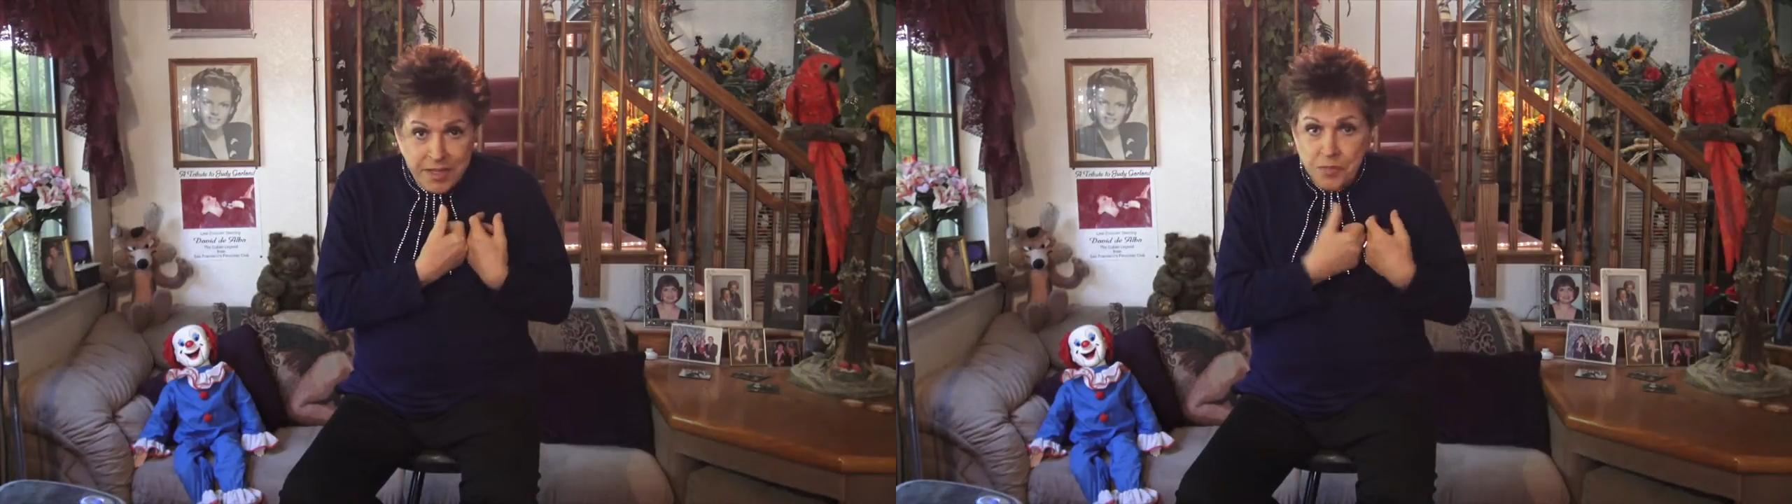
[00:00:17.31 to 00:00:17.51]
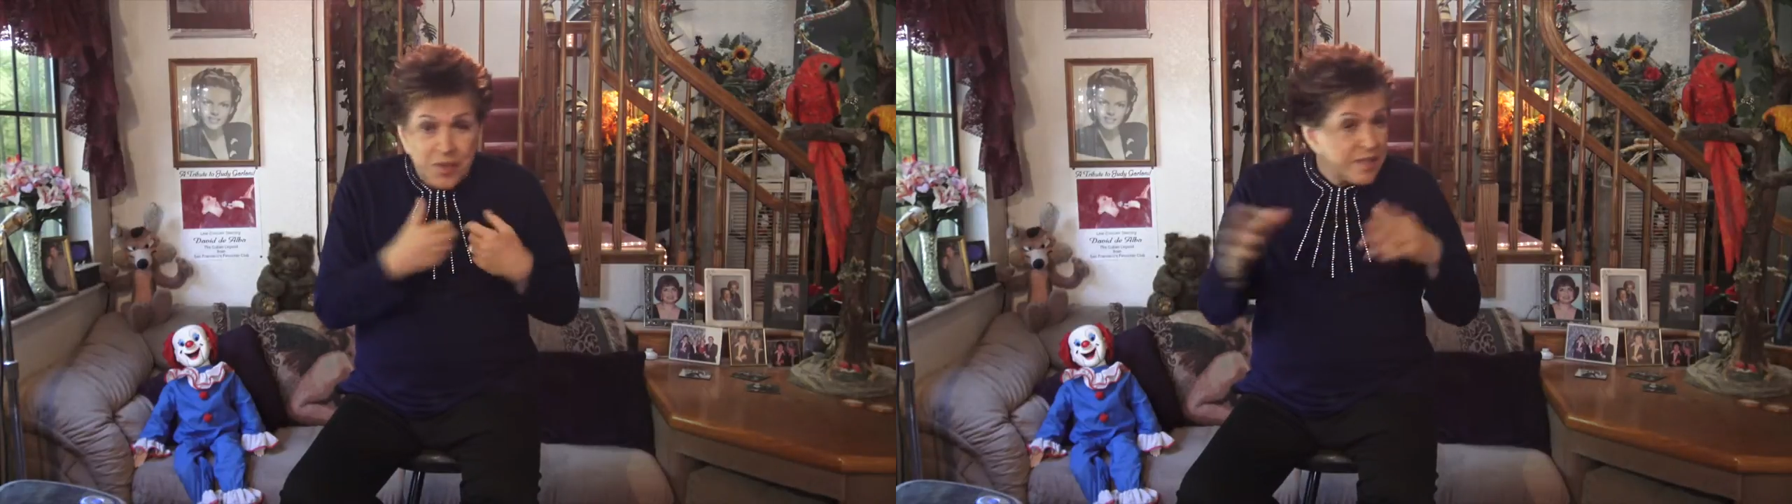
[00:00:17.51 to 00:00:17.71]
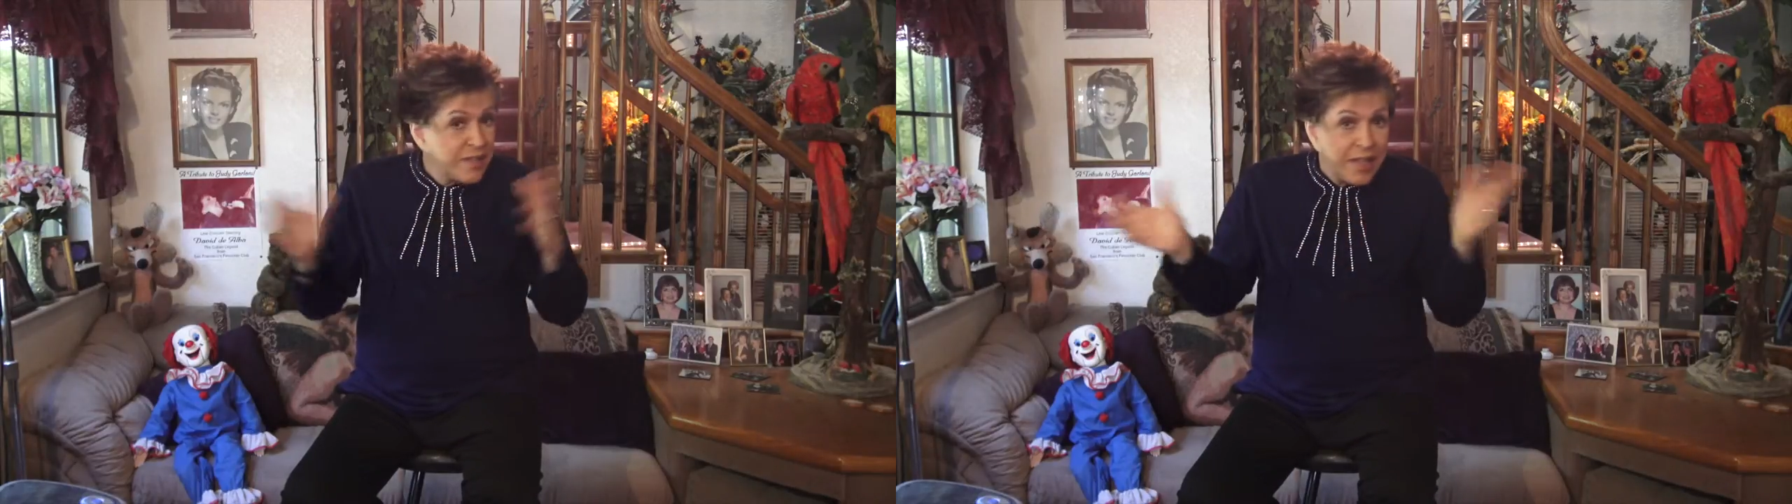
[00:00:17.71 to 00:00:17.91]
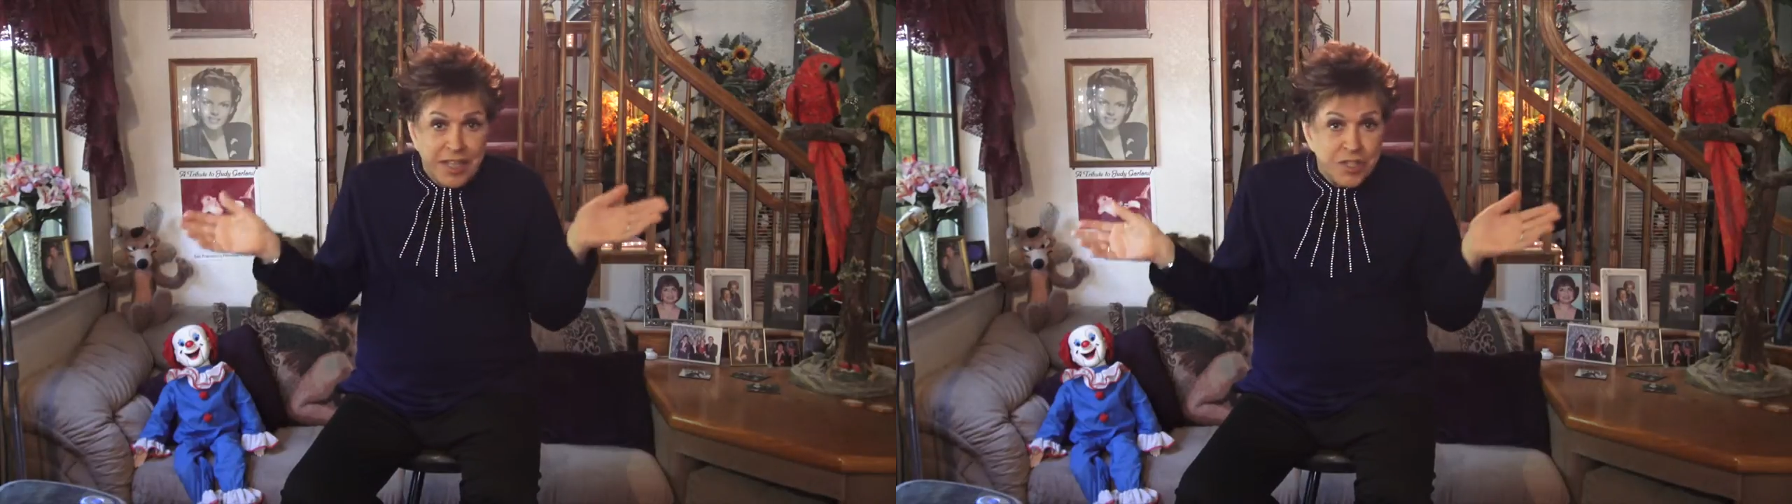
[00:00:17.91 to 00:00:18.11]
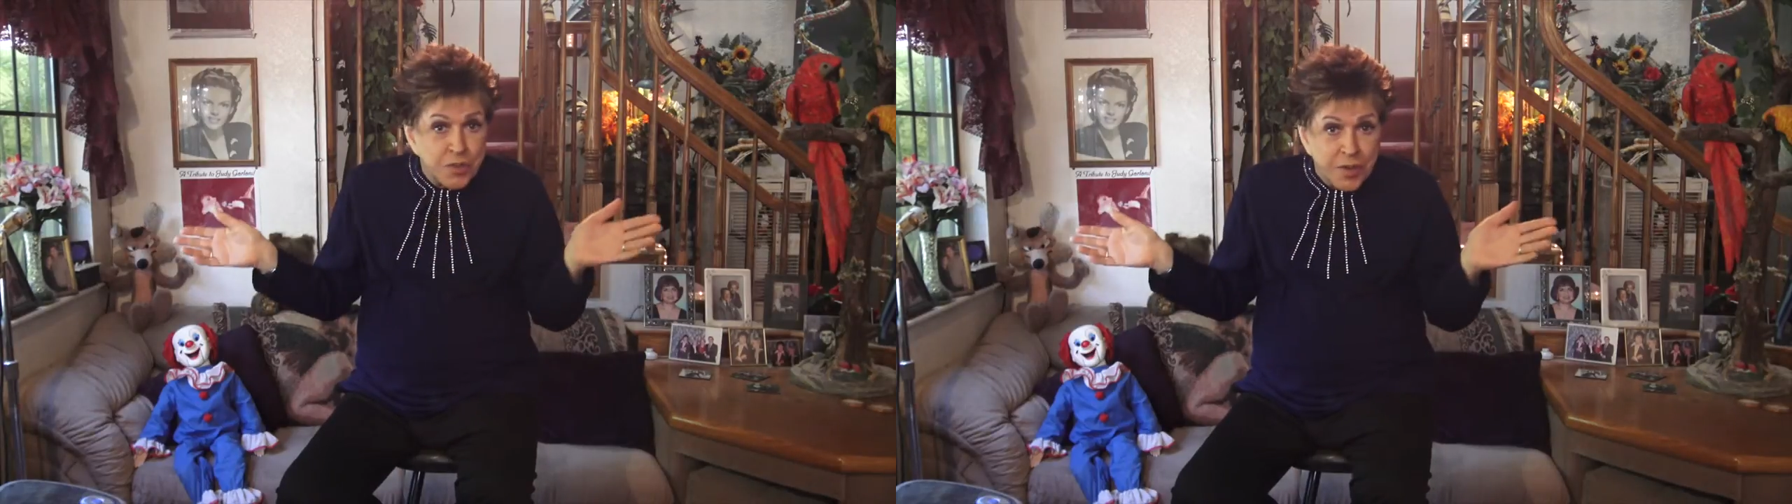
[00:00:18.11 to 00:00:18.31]
It was
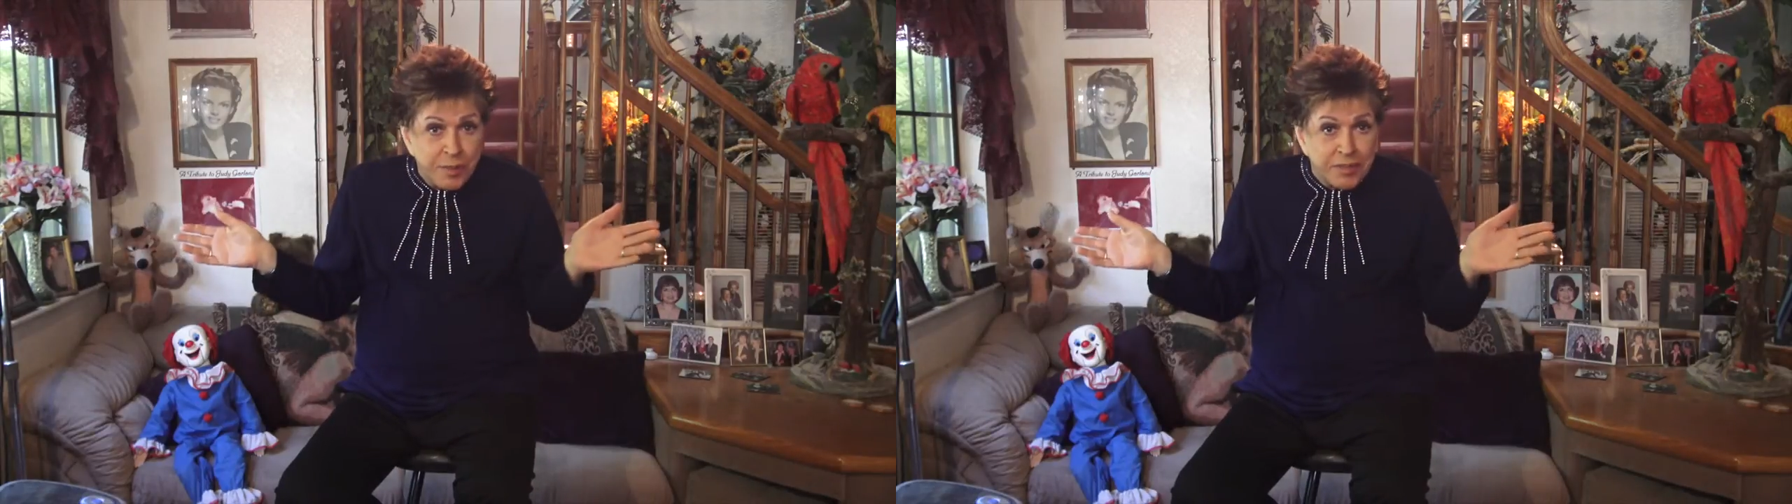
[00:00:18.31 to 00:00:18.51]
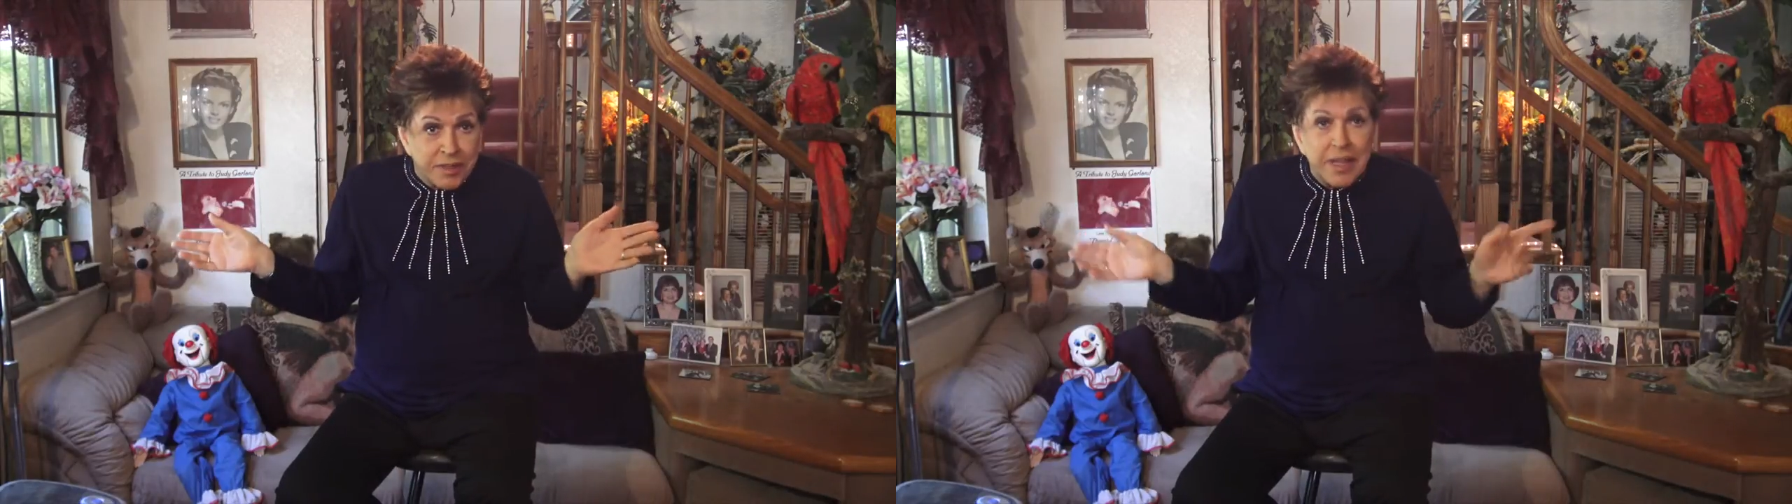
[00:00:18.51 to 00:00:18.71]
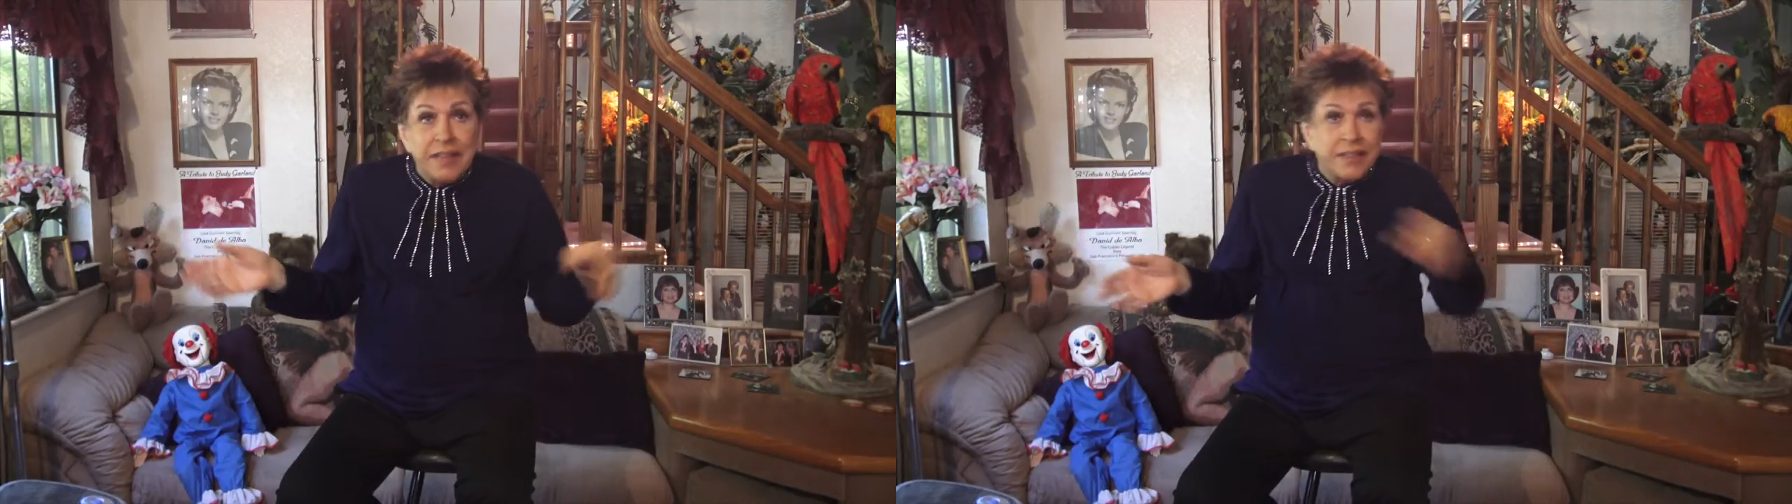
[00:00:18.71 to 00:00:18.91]
not scripted,